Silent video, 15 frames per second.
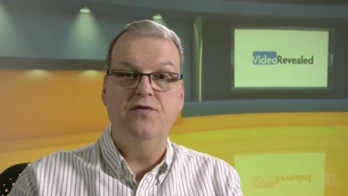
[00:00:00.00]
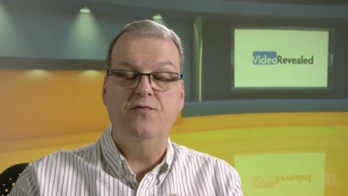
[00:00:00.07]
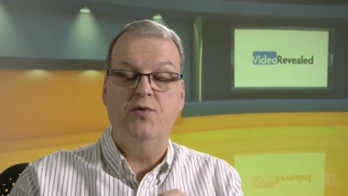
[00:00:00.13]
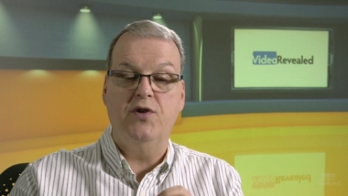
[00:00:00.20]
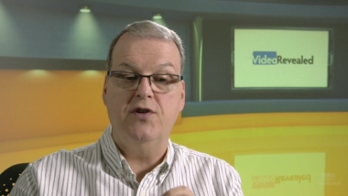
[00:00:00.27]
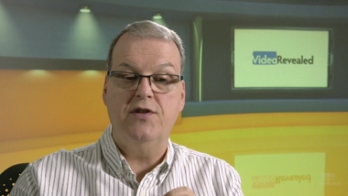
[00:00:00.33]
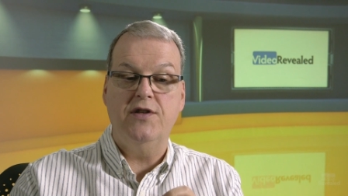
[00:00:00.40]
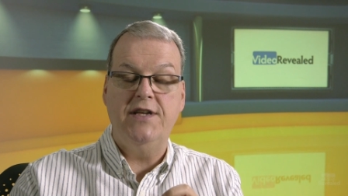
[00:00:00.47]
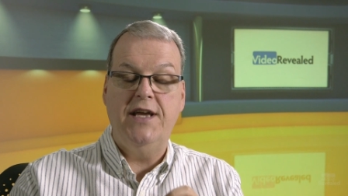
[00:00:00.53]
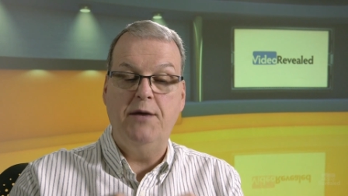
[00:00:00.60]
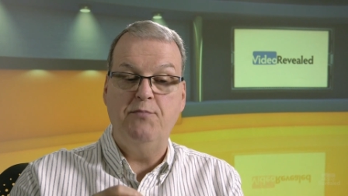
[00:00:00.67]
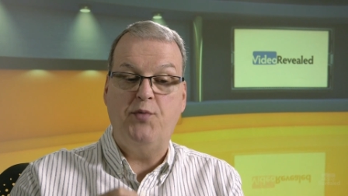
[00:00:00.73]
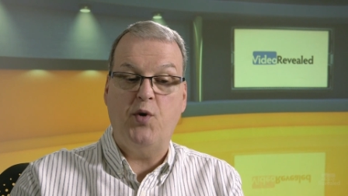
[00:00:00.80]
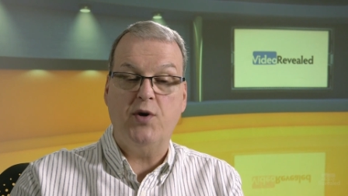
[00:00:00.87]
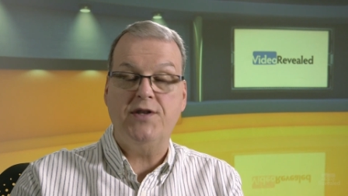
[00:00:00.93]
we'll
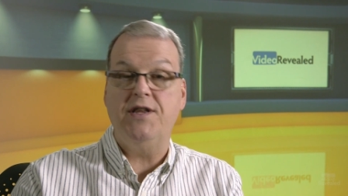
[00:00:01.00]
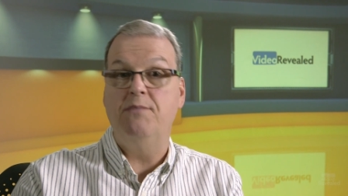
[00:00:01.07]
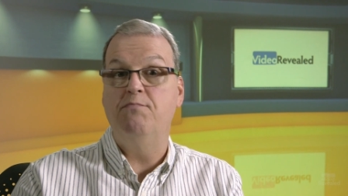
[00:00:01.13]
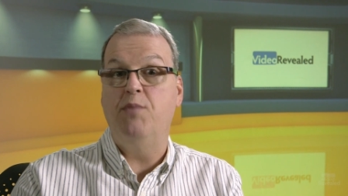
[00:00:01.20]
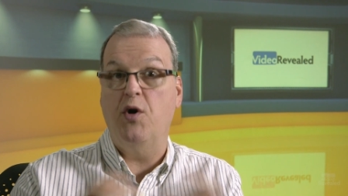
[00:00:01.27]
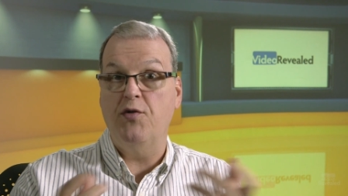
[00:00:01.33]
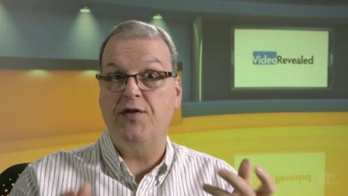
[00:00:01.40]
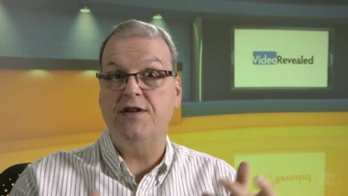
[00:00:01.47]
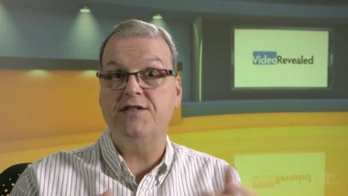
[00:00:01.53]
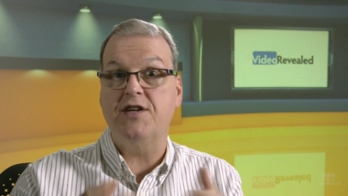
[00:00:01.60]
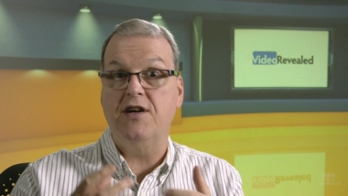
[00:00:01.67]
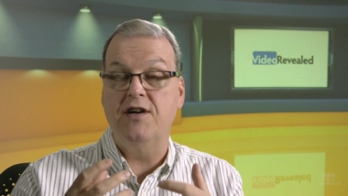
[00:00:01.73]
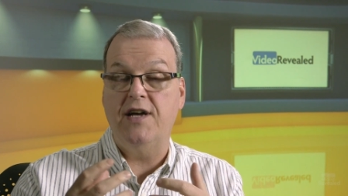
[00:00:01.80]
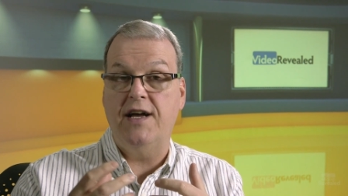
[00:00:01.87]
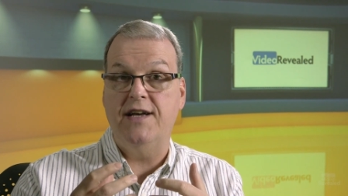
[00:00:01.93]
import them both as,
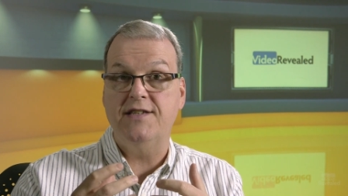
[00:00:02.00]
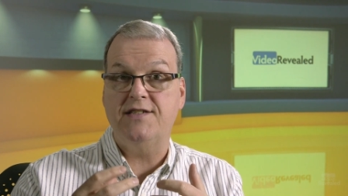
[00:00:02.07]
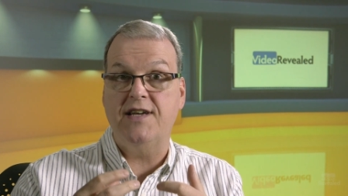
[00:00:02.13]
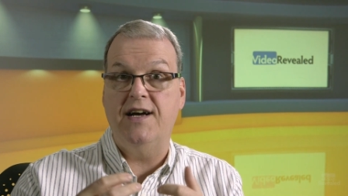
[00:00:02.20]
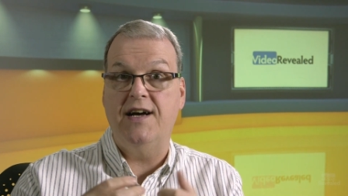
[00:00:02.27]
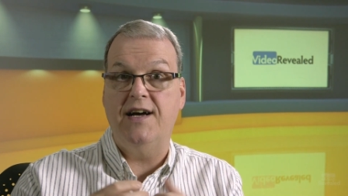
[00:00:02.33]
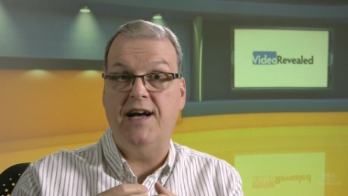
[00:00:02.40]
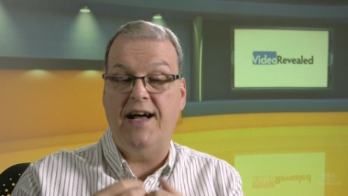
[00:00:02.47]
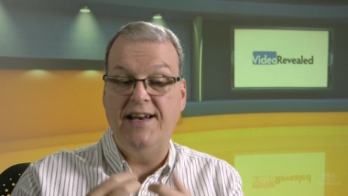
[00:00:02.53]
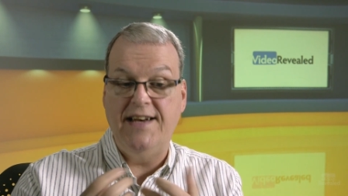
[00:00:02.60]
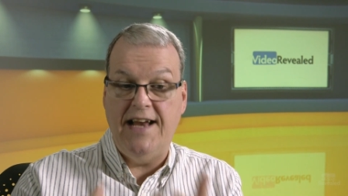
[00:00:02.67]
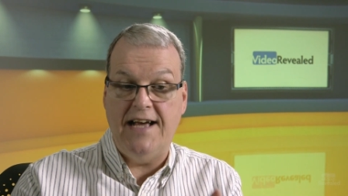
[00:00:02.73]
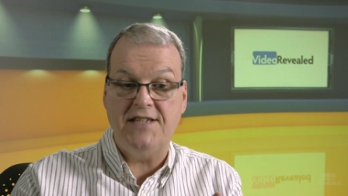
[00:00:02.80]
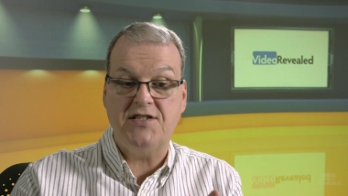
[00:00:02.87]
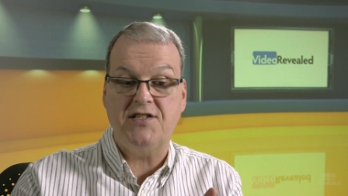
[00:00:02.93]
a, as a, a
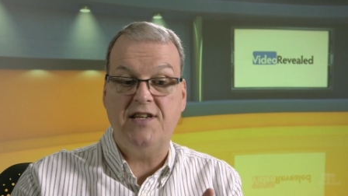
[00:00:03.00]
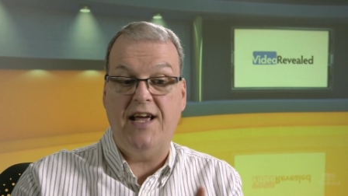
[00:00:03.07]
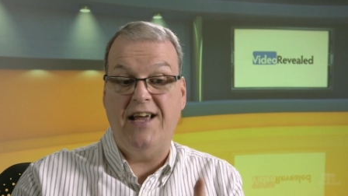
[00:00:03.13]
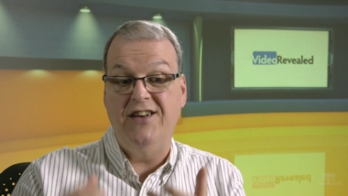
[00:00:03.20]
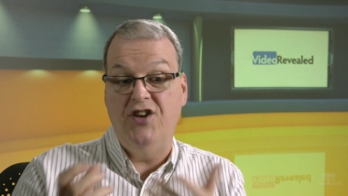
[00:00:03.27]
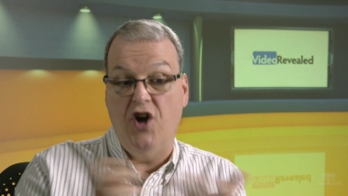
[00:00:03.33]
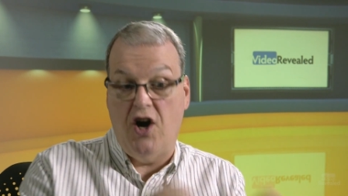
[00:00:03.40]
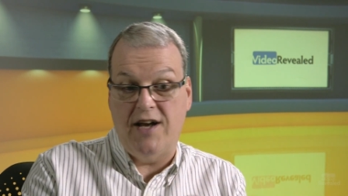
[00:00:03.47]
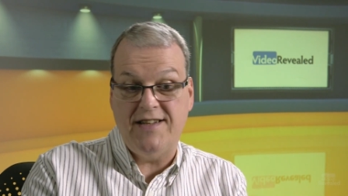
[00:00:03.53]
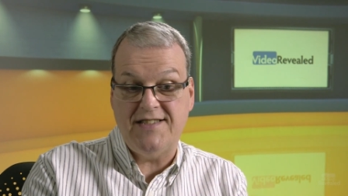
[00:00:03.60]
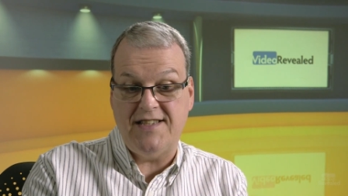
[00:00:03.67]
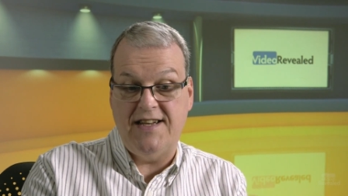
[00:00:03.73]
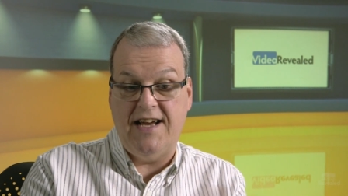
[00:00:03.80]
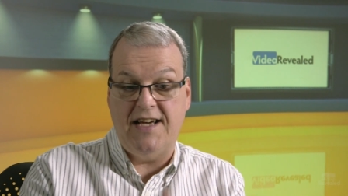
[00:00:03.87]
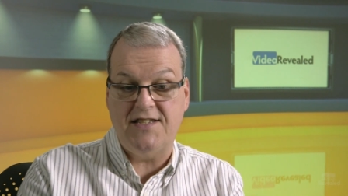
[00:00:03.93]
nest and not
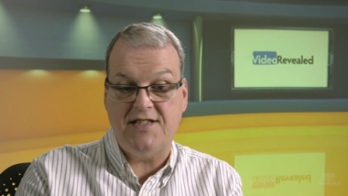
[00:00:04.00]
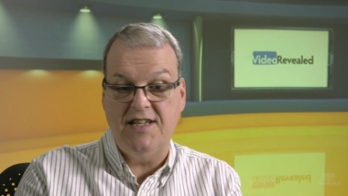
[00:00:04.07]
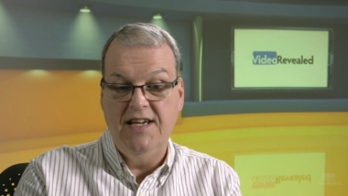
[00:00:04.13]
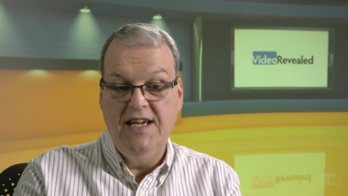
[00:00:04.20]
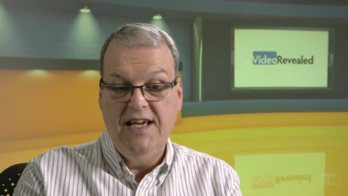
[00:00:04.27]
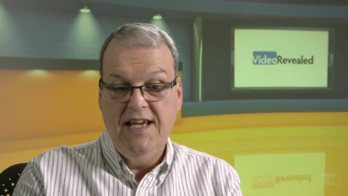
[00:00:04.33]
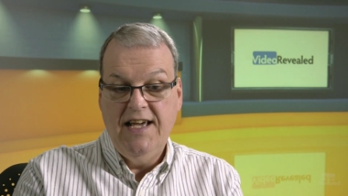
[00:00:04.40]
as a nest.